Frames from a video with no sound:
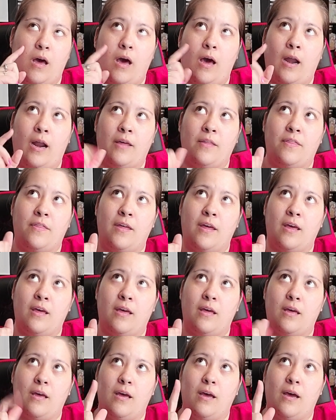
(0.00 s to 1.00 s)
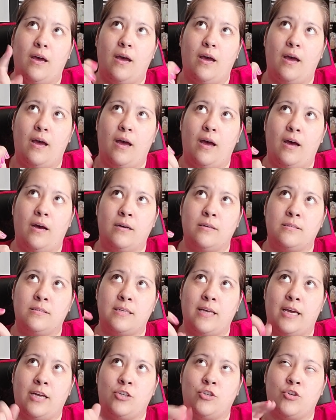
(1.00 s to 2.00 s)
And I think
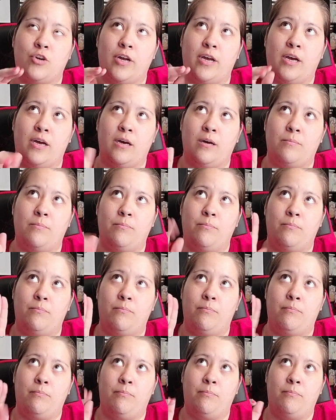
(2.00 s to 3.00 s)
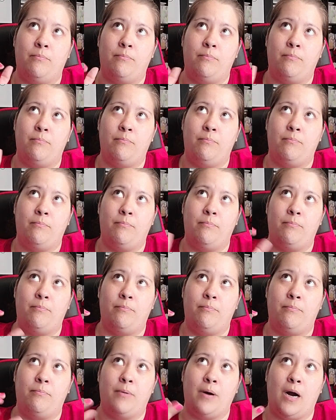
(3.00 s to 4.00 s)
Alexandria
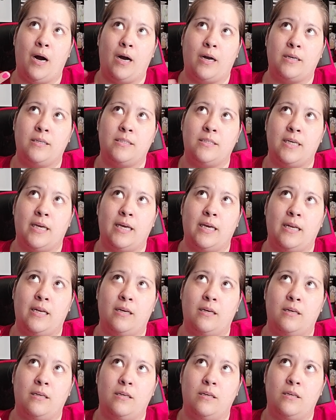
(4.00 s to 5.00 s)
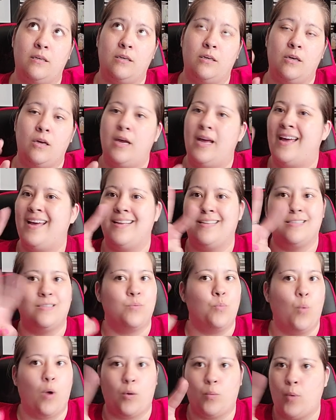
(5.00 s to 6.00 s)
Bach did, it's
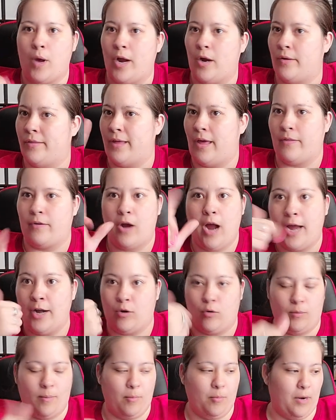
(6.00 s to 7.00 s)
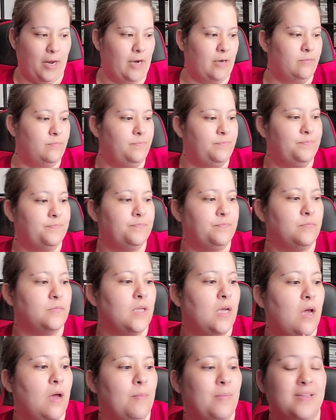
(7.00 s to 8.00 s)
one way or the other. I don't remember now.
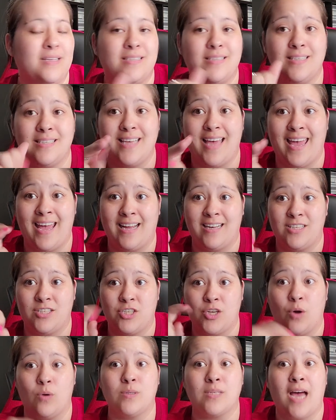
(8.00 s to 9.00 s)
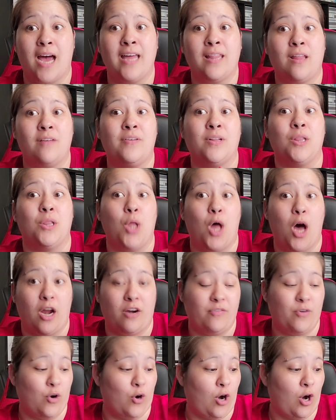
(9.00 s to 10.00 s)
But this is Anne Stokes. I love a lot
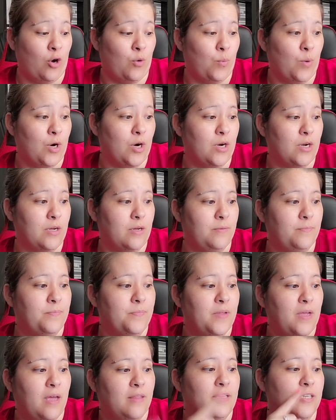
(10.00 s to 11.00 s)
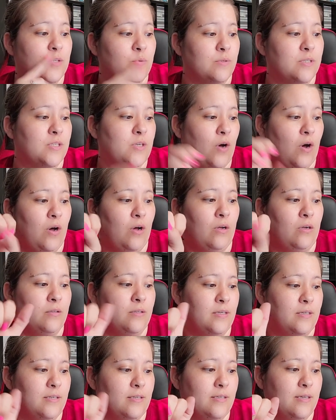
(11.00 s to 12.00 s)
of her artwork. This one's called
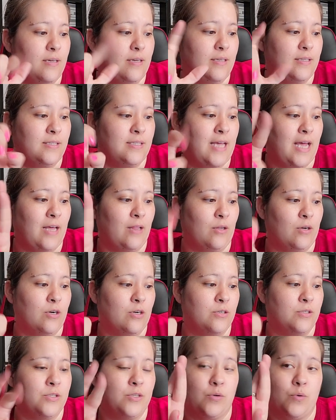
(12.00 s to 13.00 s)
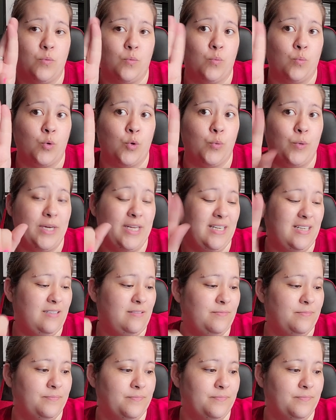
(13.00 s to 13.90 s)
Sailor's Ruin.